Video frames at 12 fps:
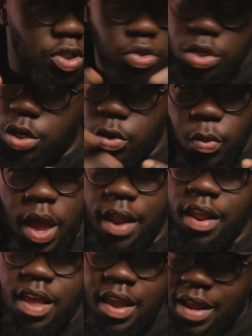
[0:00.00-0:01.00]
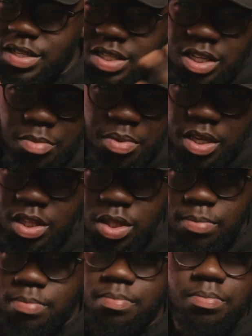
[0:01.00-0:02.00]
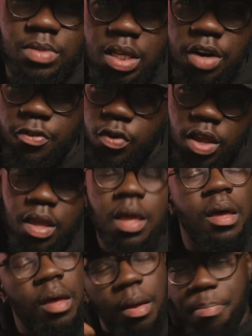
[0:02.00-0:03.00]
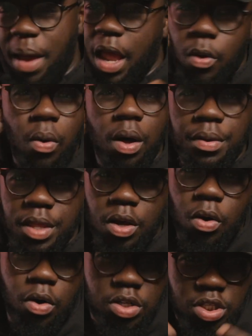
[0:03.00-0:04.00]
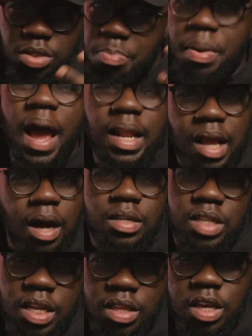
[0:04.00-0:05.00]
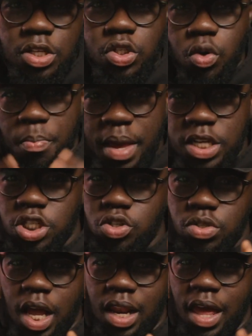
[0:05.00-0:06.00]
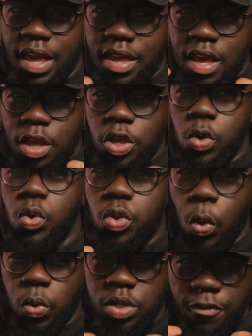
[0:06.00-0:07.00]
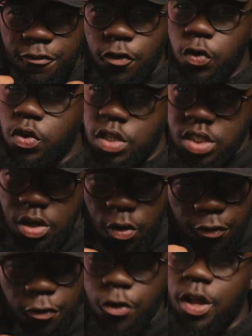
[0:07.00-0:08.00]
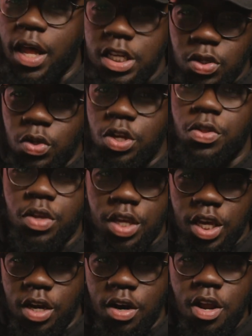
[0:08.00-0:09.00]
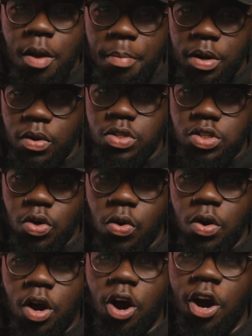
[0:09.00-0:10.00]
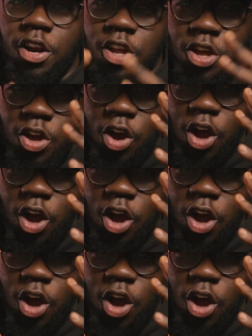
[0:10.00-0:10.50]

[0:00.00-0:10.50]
and shoot on a red and still be delivering bad quality or just bad content. So make sure that you don't focus or focalize only on the gear, but also on